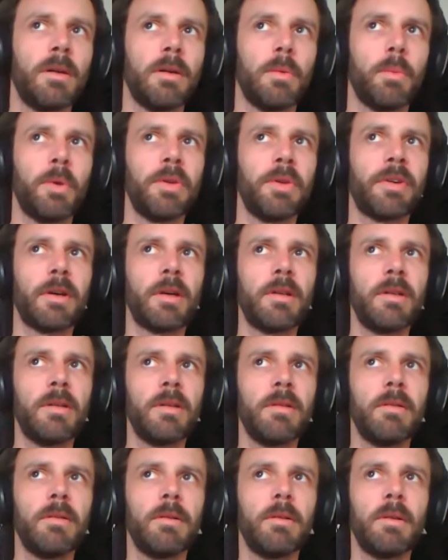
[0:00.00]
wizard,
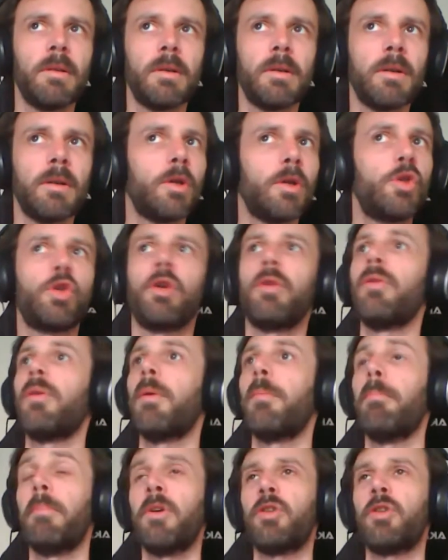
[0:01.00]
not
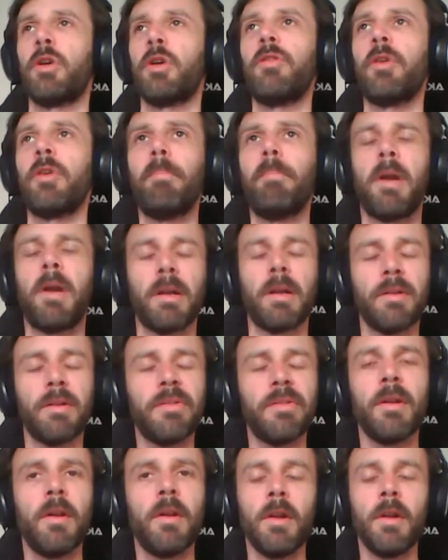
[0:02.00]
short-term
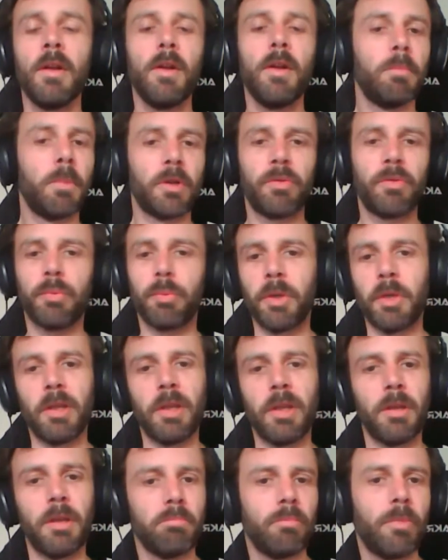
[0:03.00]
plans, but
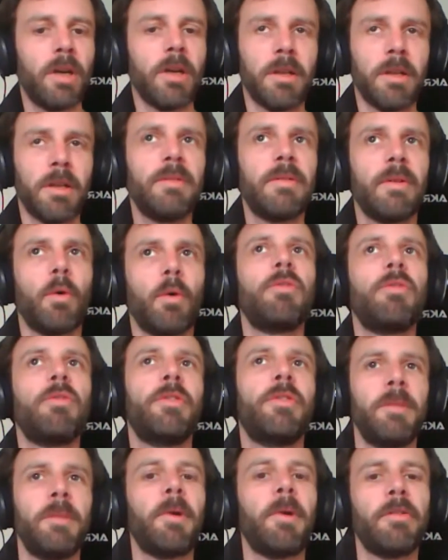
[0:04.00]
it
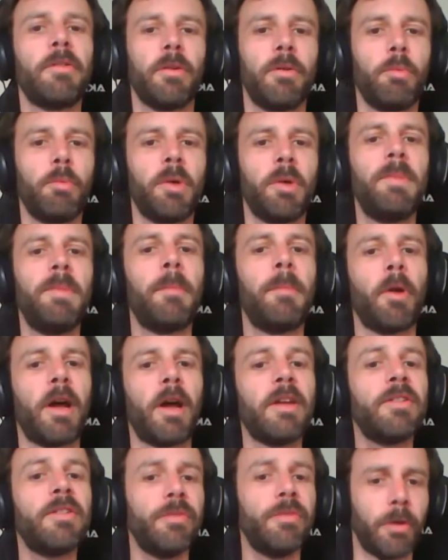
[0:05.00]
also depends on what people
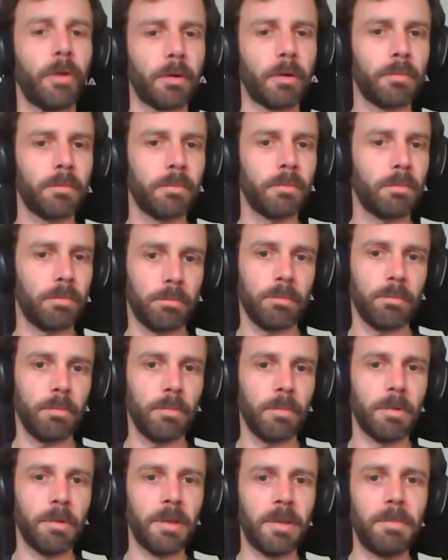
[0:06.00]
ask for.
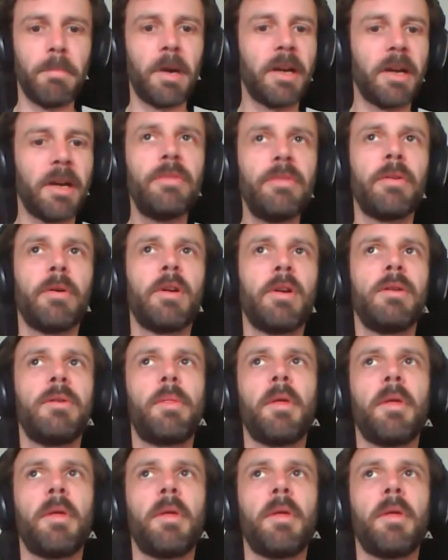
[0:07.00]
It might turn out